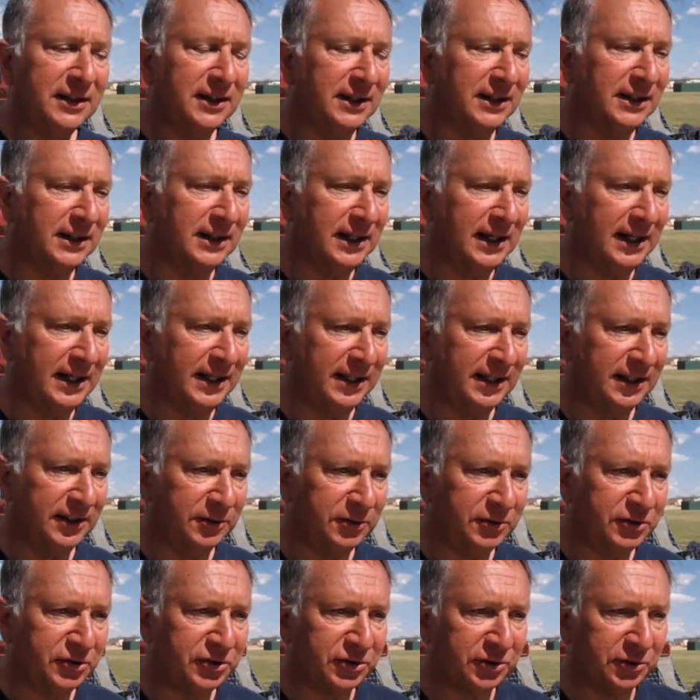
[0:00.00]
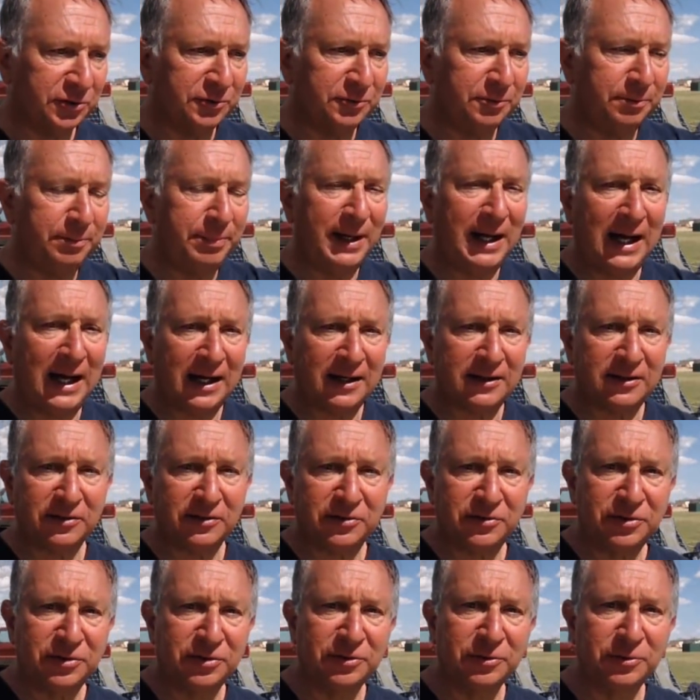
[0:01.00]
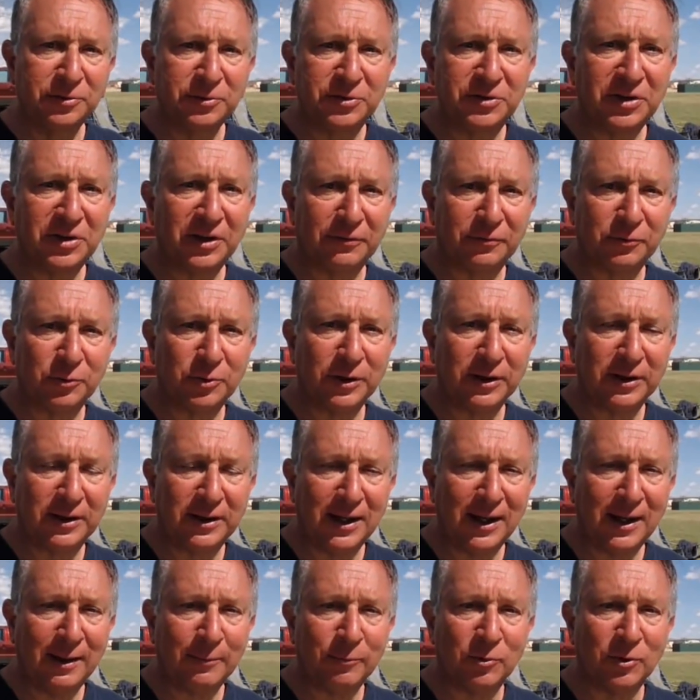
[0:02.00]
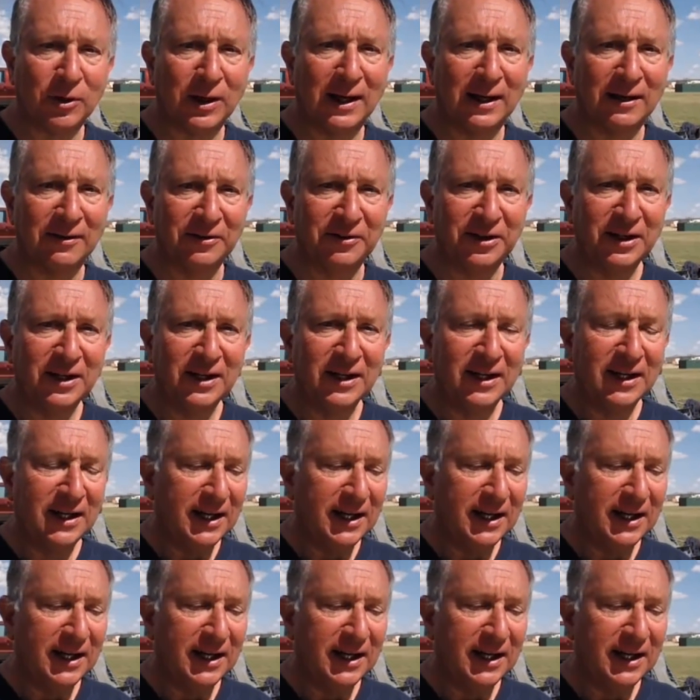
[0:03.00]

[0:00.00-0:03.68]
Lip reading: and then soon back to Tough Creek Campground.